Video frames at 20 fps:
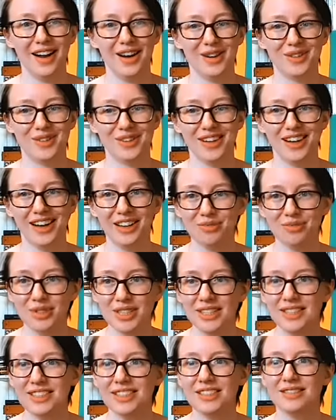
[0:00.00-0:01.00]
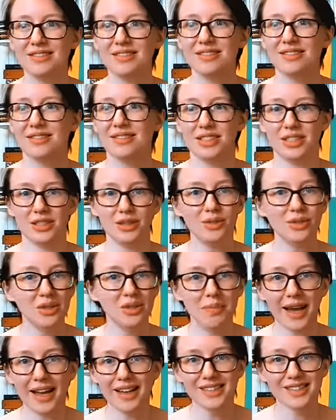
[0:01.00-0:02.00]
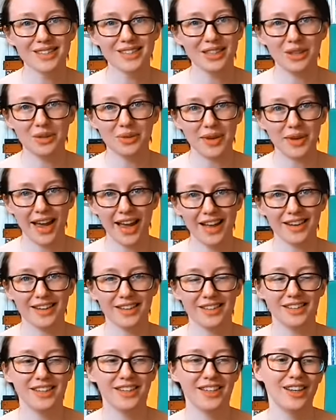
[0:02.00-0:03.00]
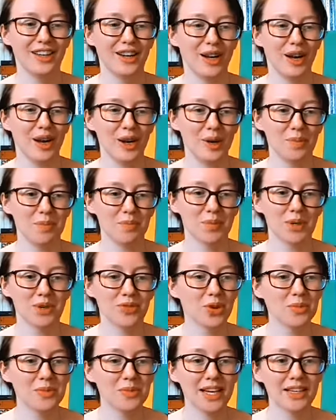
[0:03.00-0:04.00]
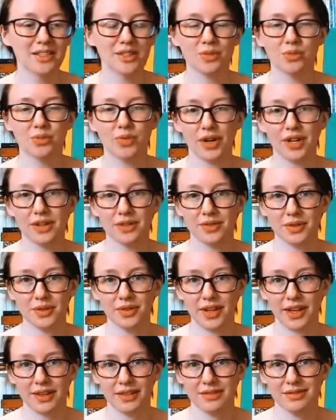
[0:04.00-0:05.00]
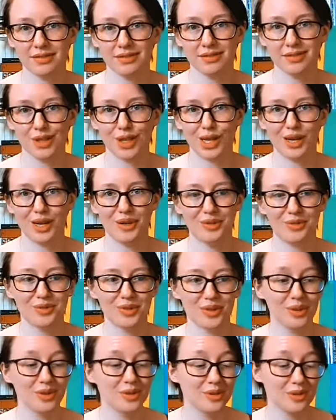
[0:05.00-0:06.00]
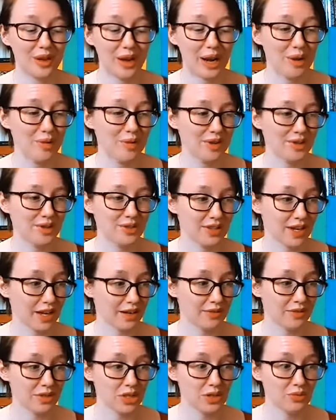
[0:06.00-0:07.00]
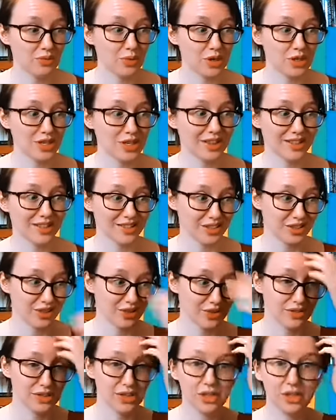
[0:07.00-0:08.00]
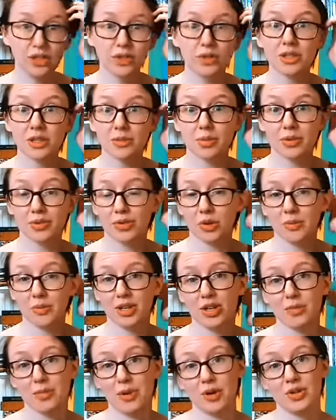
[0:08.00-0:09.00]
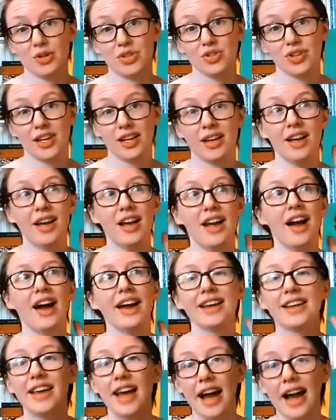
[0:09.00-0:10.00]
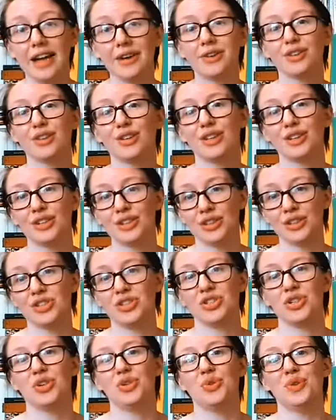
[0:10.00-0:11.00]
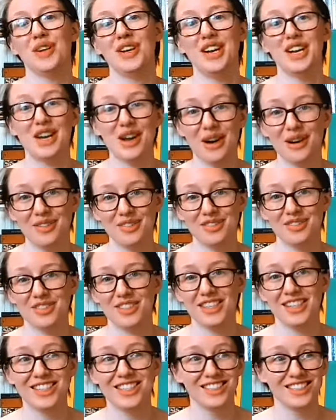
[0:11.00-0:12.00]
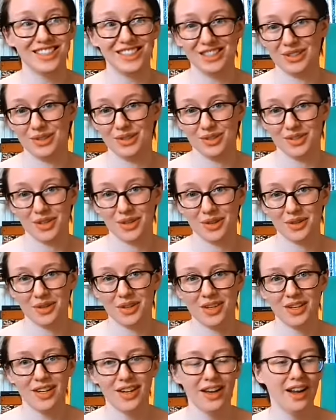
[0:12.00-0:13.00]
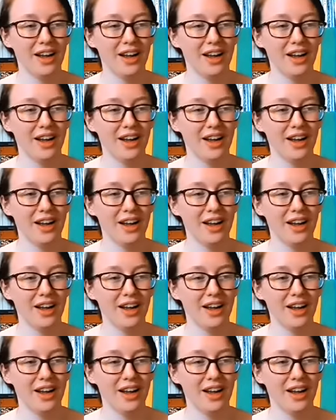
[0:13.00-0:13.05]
uh, and really do the best that you can. Uh, performing is a wonderful thing. Uh, for those, anyone who's kind of new watching this and you're new to performing your poetry, I cannot urge you enough to do so.